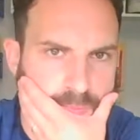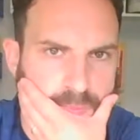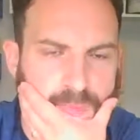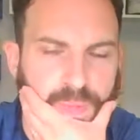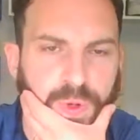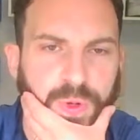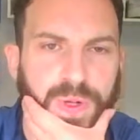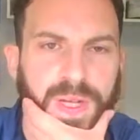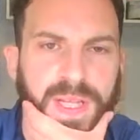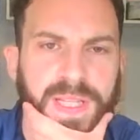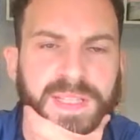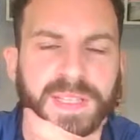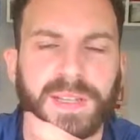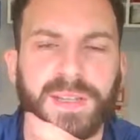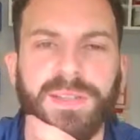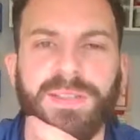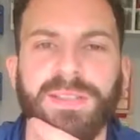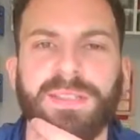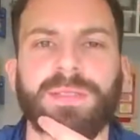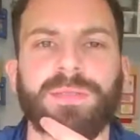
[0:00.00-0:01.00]
We'll get
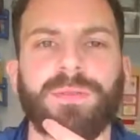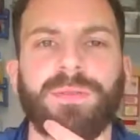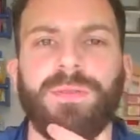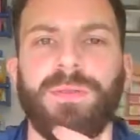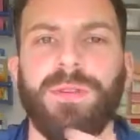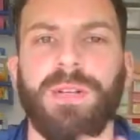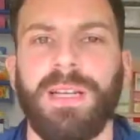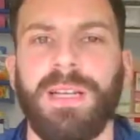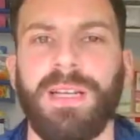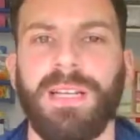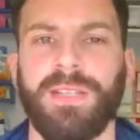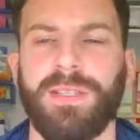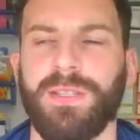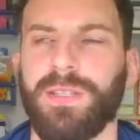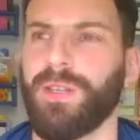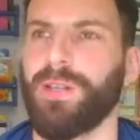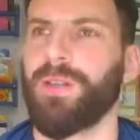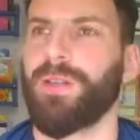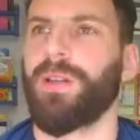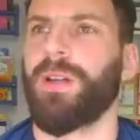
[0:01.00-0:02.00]
started really
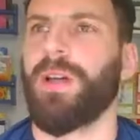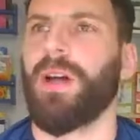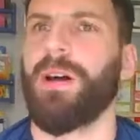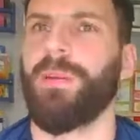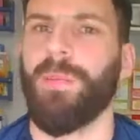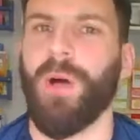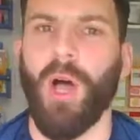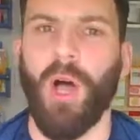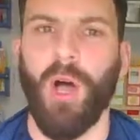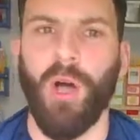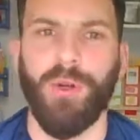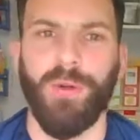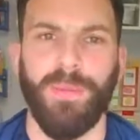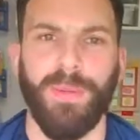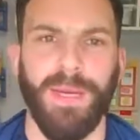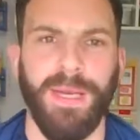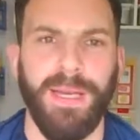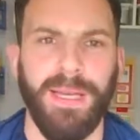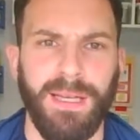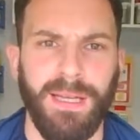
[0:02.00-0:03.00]
soon. I'm
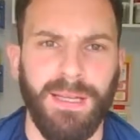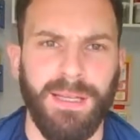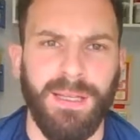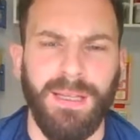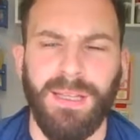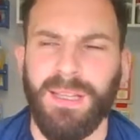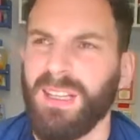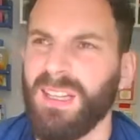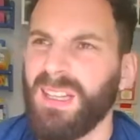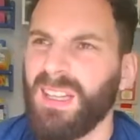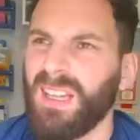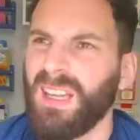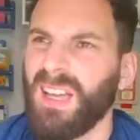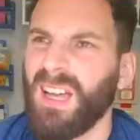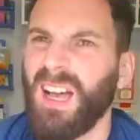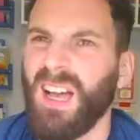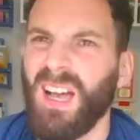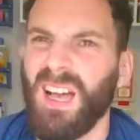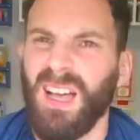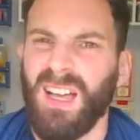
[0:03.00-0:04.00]
hoping,
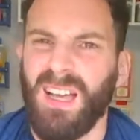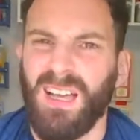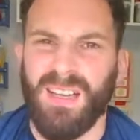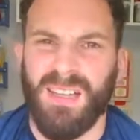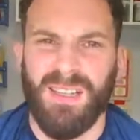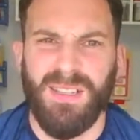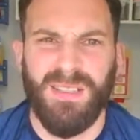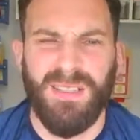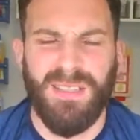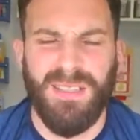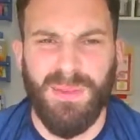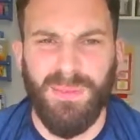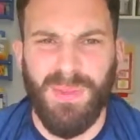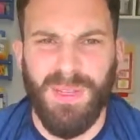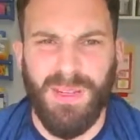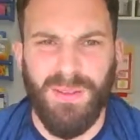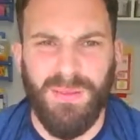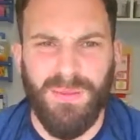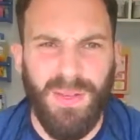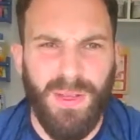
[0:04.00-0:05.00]
because I'm in
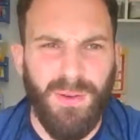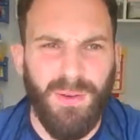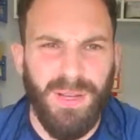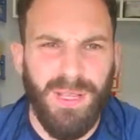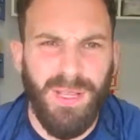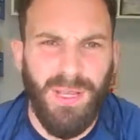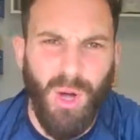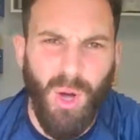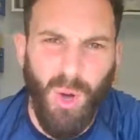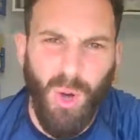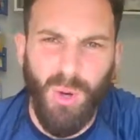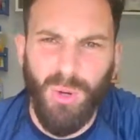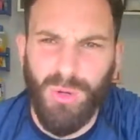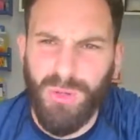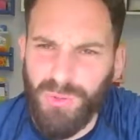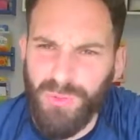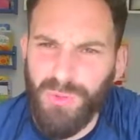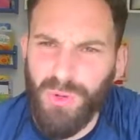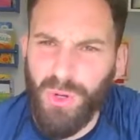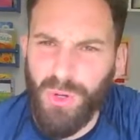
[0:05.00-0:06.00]
a very hot
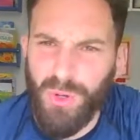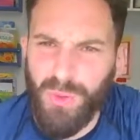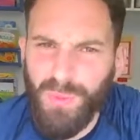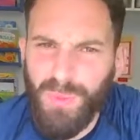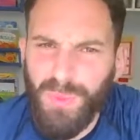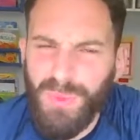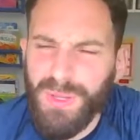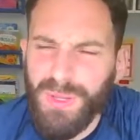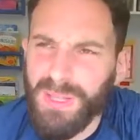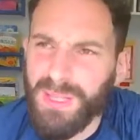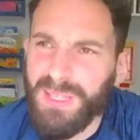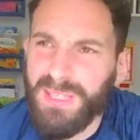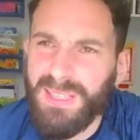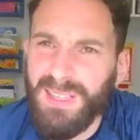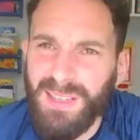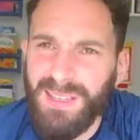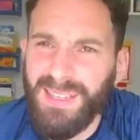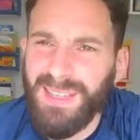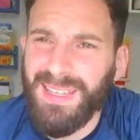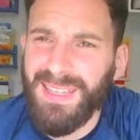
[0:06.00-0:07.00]
room, the
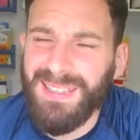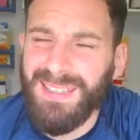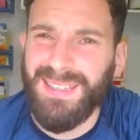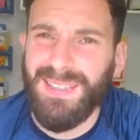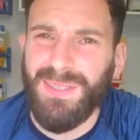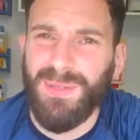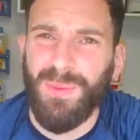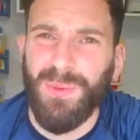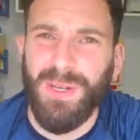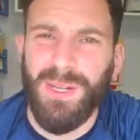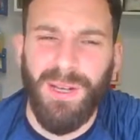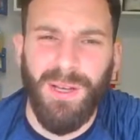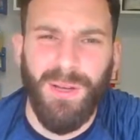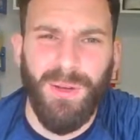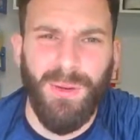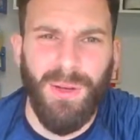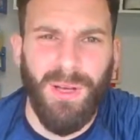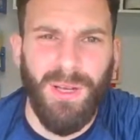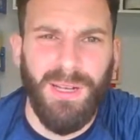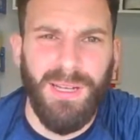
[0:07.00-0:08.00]
sun hits this window
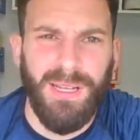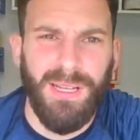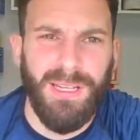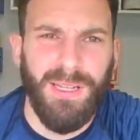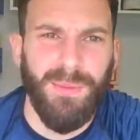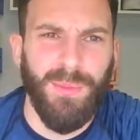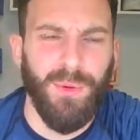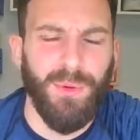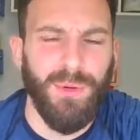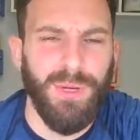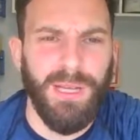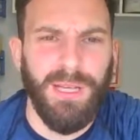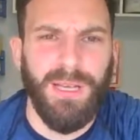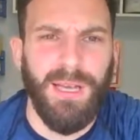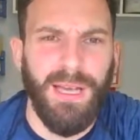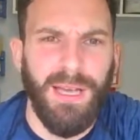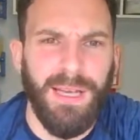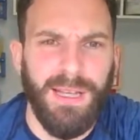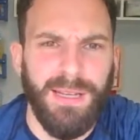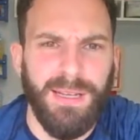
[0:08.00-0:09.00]
early in the morning
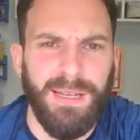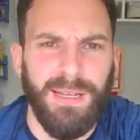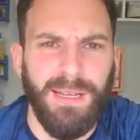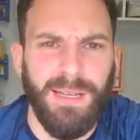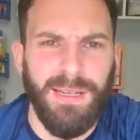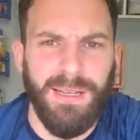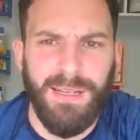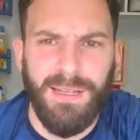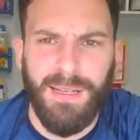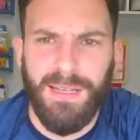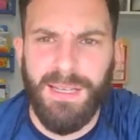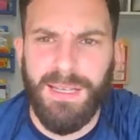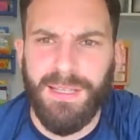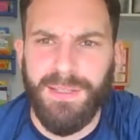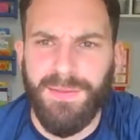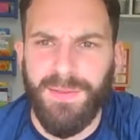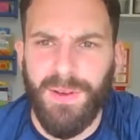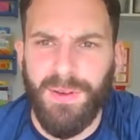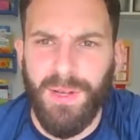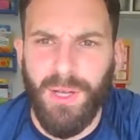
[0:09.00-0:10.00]
and it gets
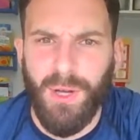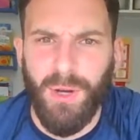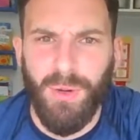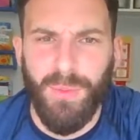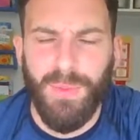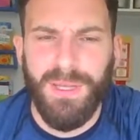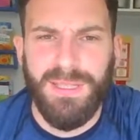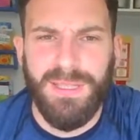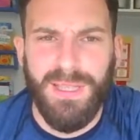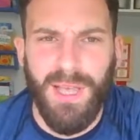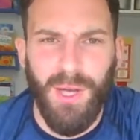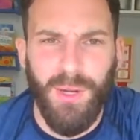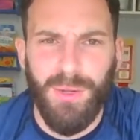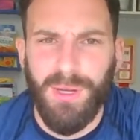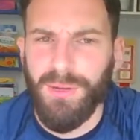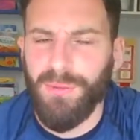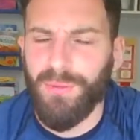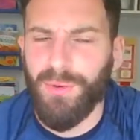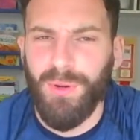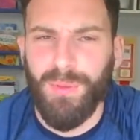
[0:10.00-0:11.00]
very hot, but it's the only
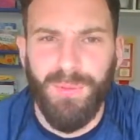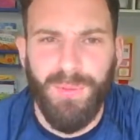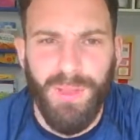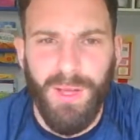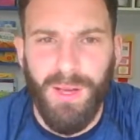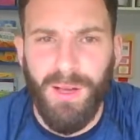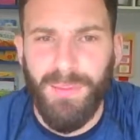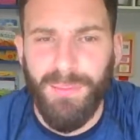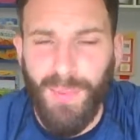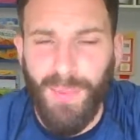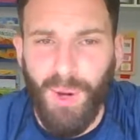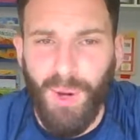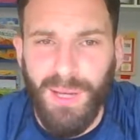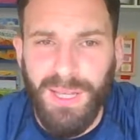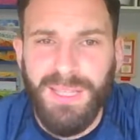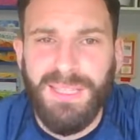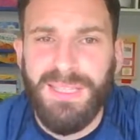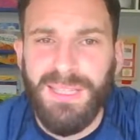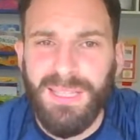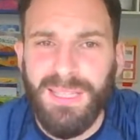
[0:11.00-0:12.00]
room that I
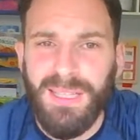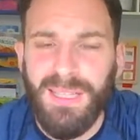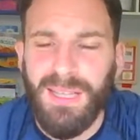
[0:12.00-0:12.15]
might